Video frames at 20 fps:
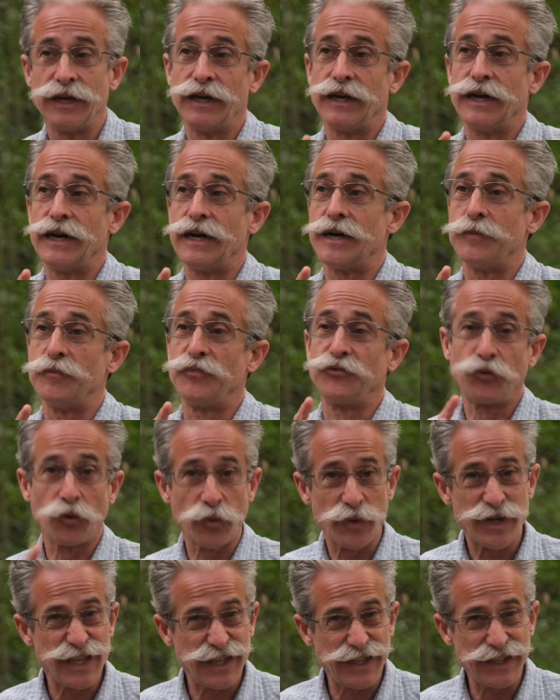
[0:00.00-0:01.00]
Before we
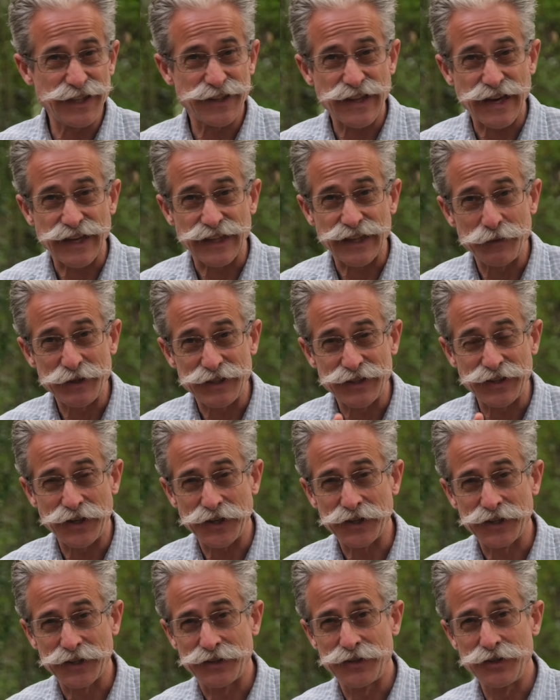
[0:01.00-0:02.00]
get into that, let me
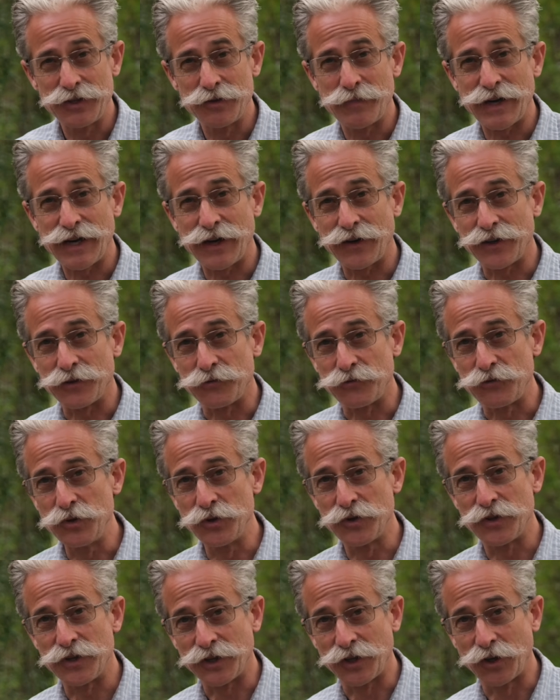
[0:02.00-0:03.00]
talk to you about a few of
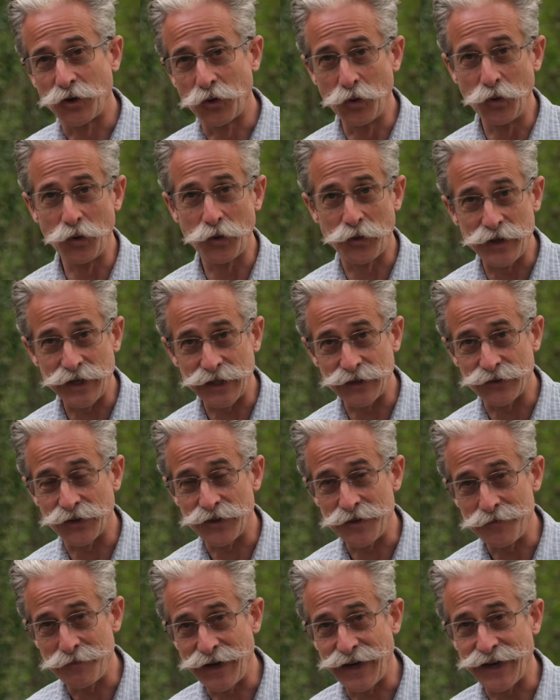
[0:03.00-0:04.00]
the cool things on
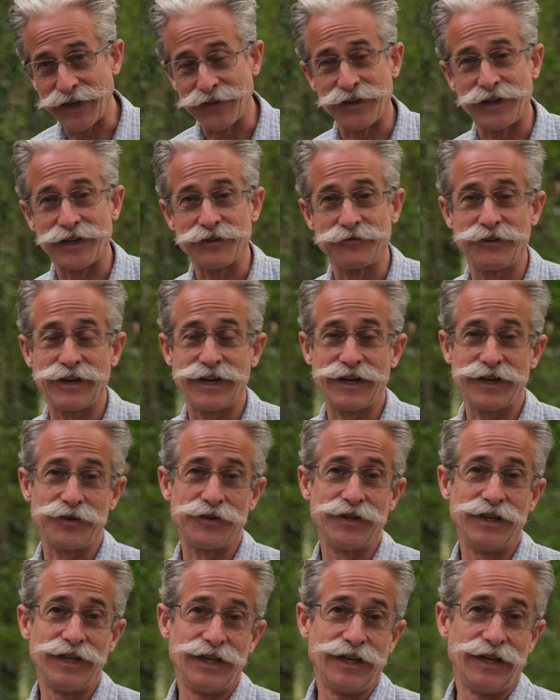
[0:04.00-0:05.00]
the bike that I found
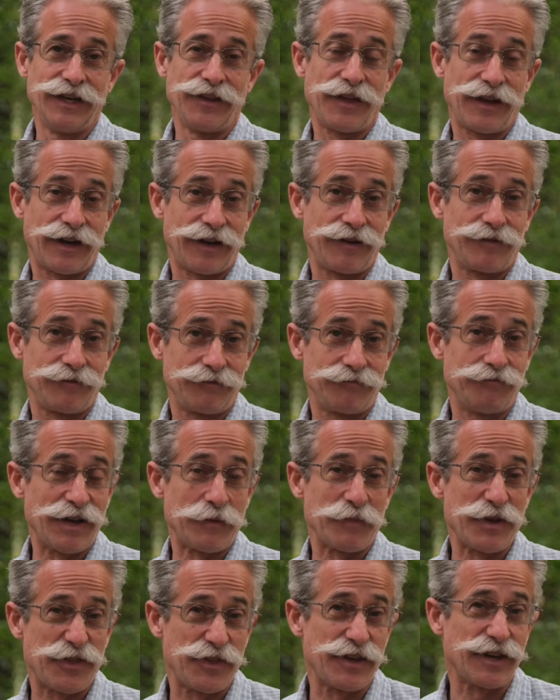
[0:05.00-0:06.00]
that make
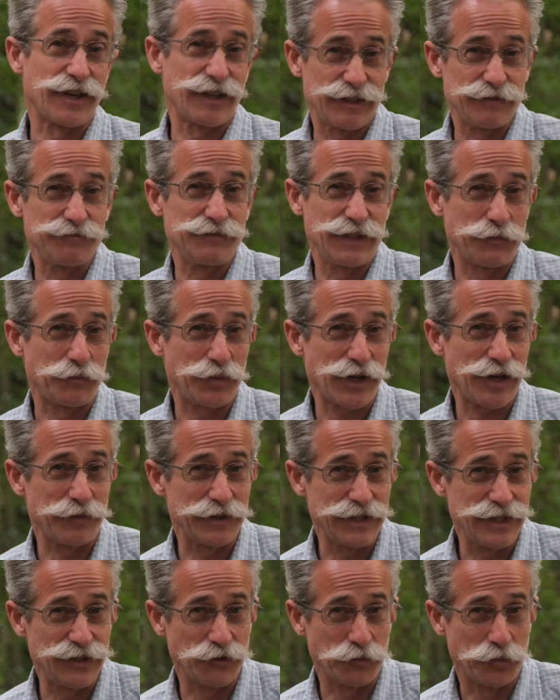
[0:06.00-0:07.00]
me think it probably
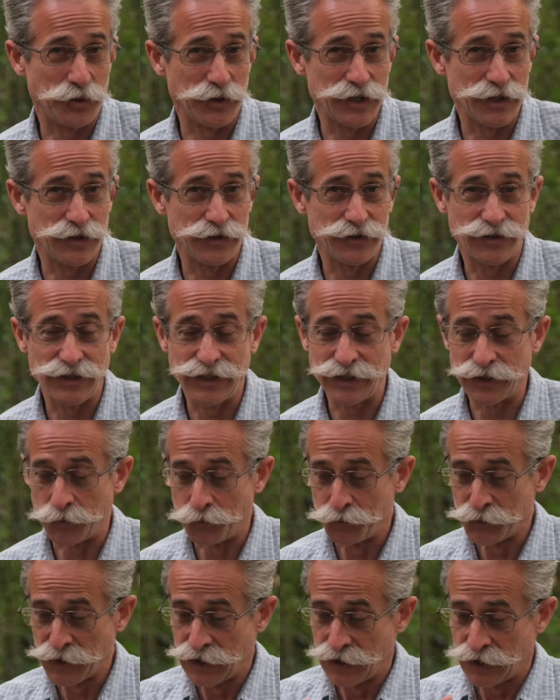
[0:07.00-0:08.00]
is a pretty good deal.
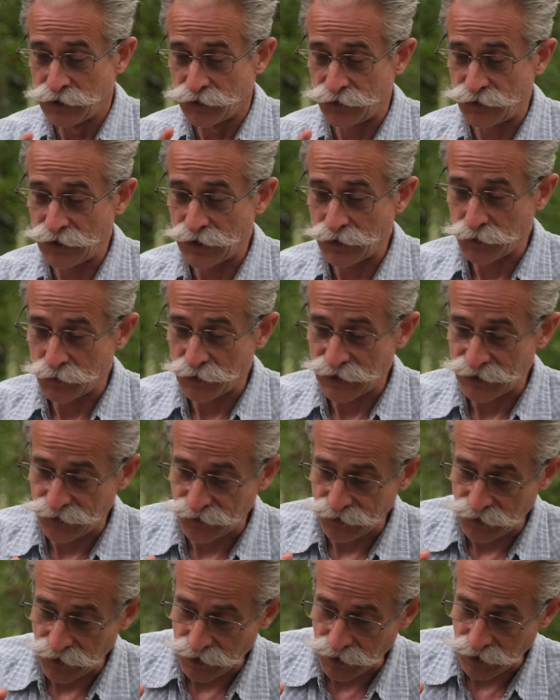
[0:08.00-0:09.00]
So let's
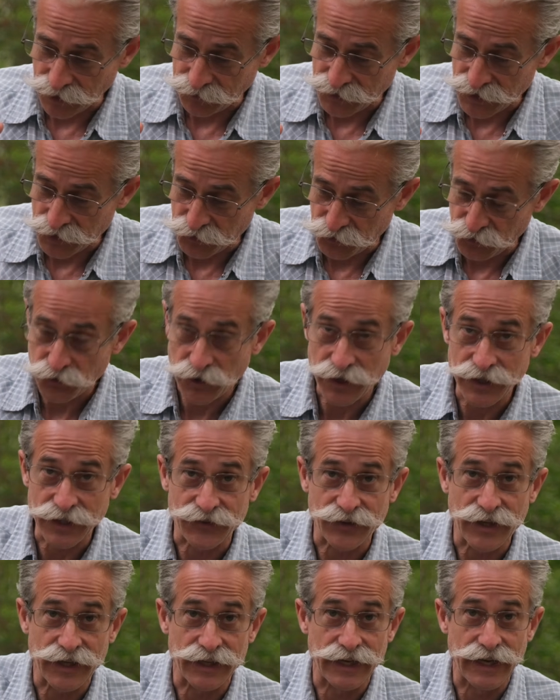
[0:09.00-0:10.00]
start off in the front. It's
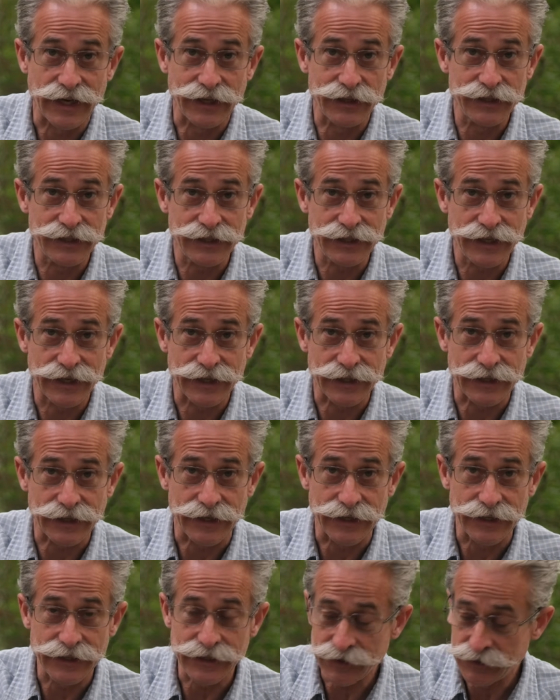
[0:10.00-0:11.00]
got an LED
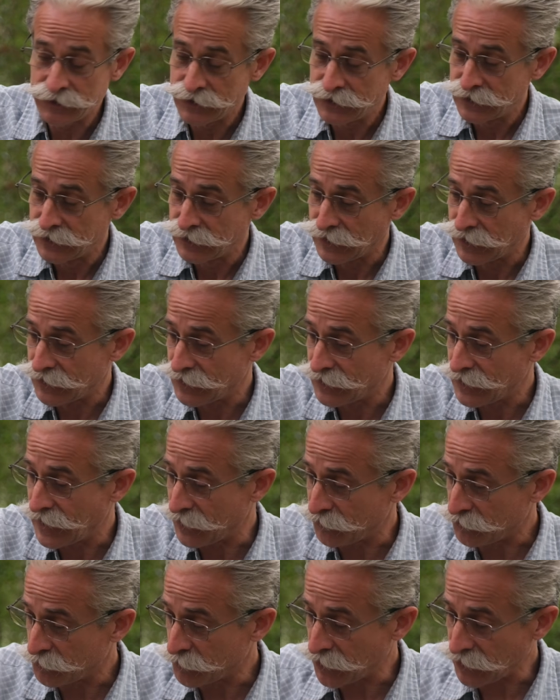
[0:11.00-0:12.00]
headlight,
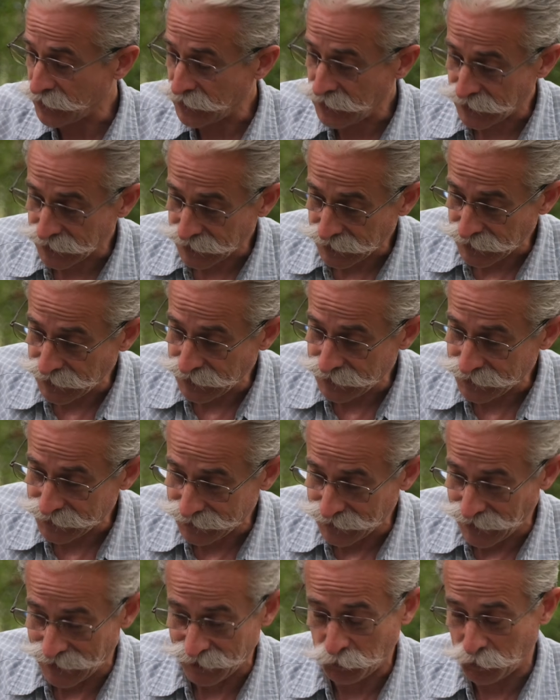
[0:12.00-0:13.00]
aftermarket headlight.
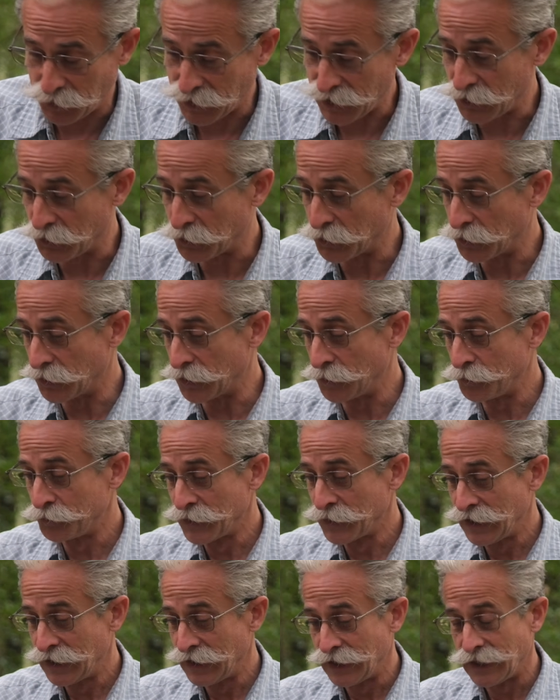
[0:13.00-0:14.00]
That's pretty cool.
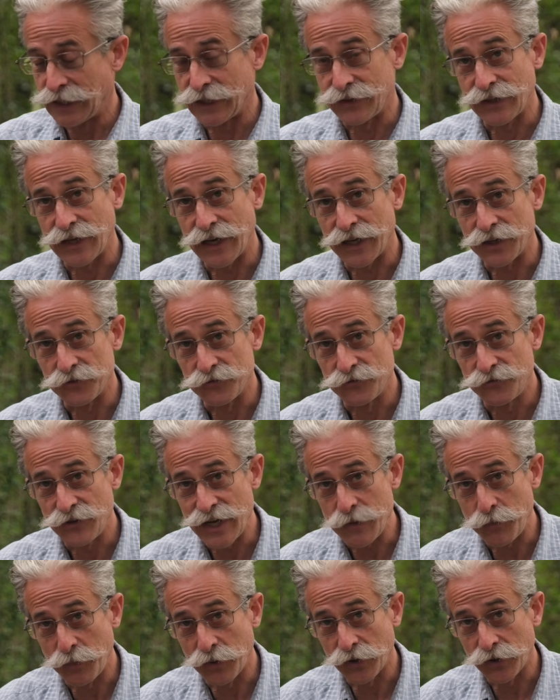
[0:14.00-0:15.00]
It's got a
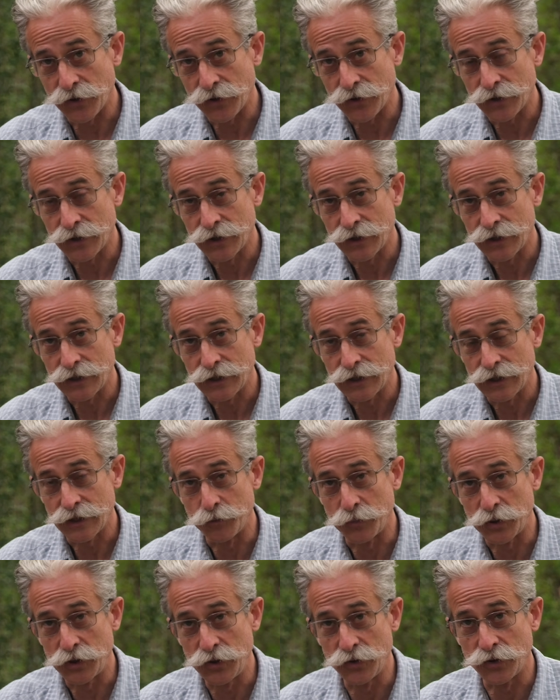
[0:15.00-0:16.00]
vapor
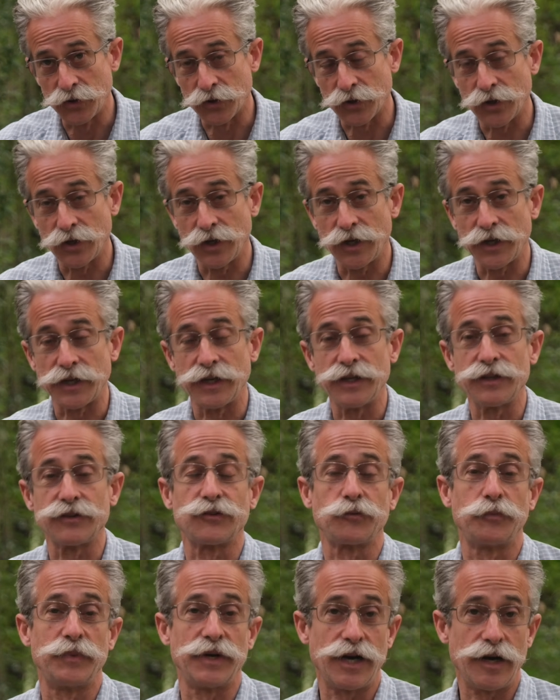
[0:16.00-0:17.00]
computer on it,
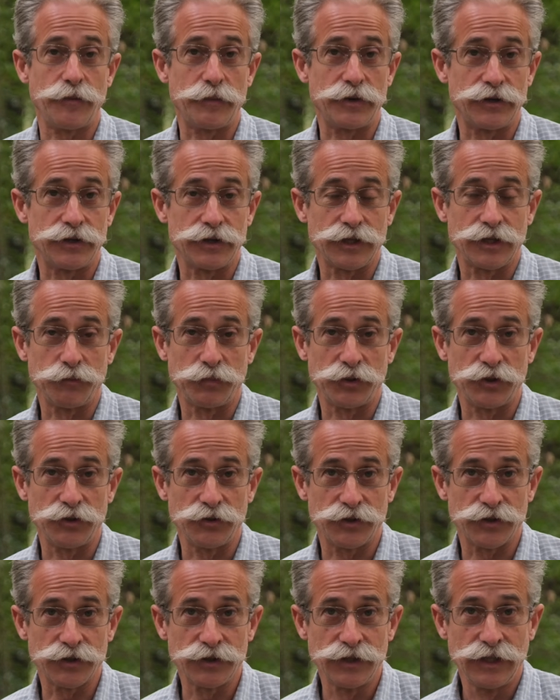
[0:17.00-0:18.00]
speedometer and
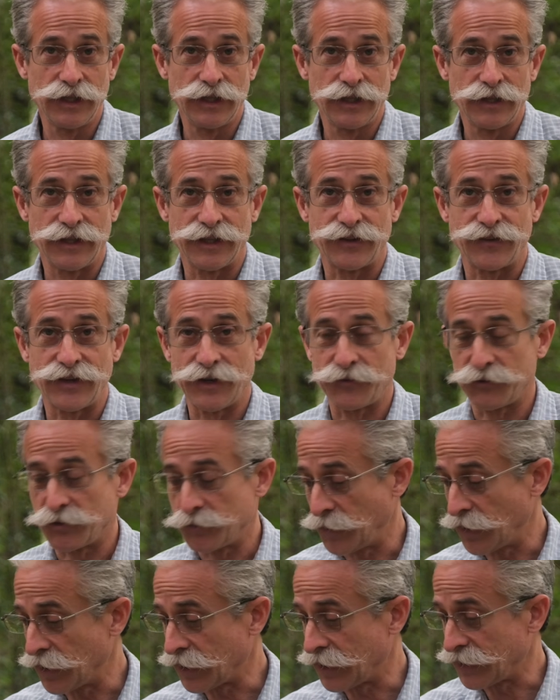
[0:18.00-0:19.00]
computer. That's
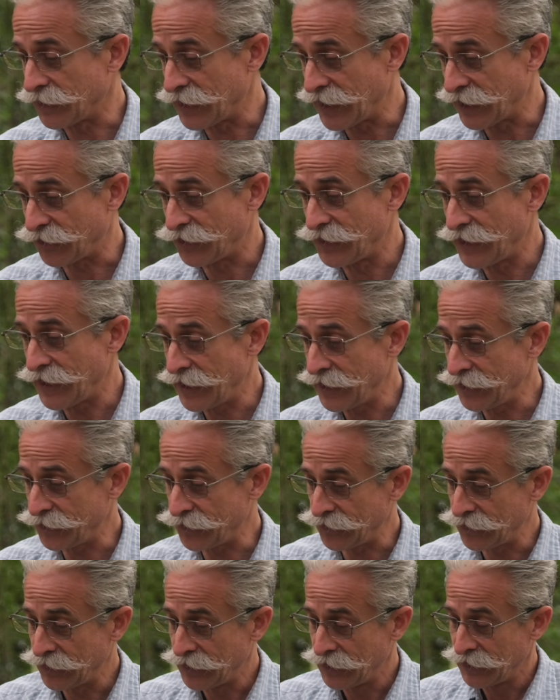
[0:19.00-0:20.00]
aftermarket. That's
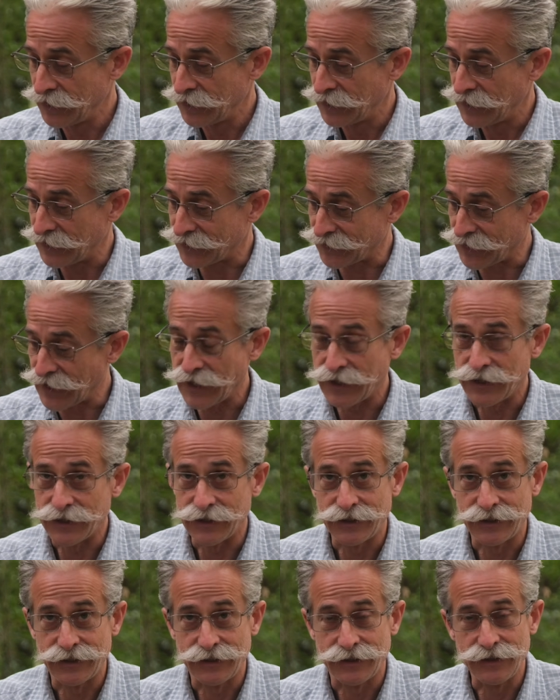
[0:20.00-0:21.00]
nice. It's got a
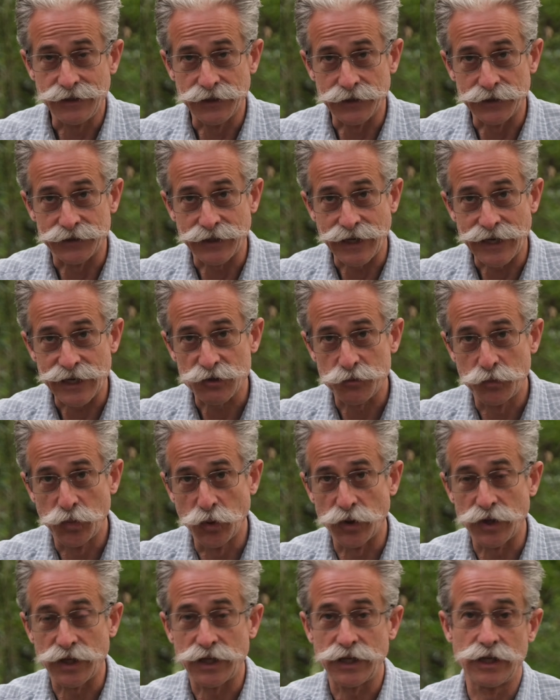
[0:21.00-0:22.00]
little
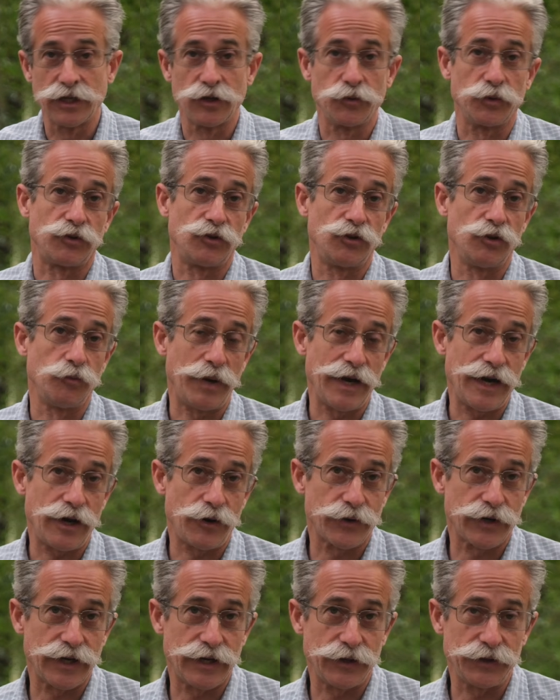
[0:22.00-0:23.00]
dashboard here with 2
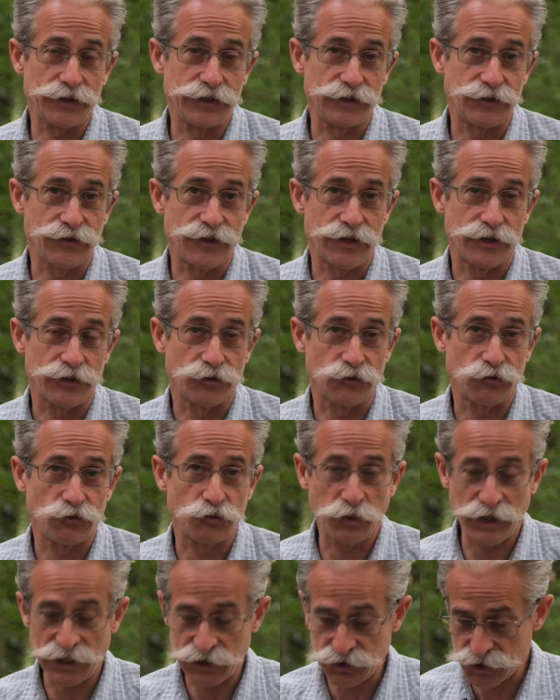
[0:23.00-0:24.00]
power outlets that are
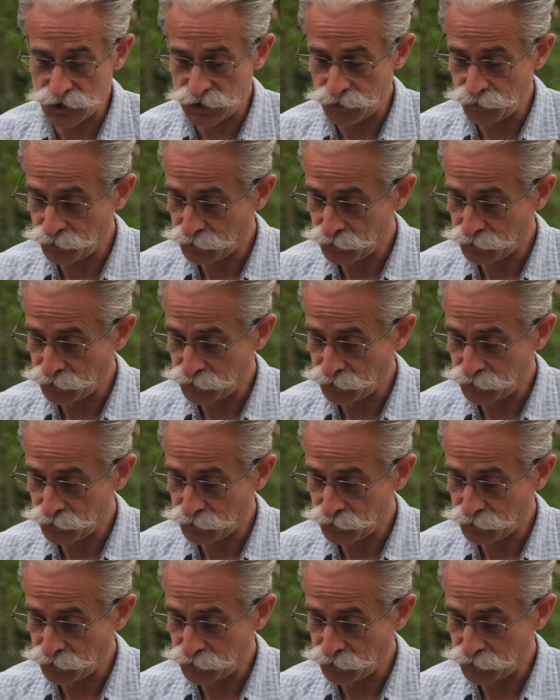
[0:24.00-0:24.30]
switched.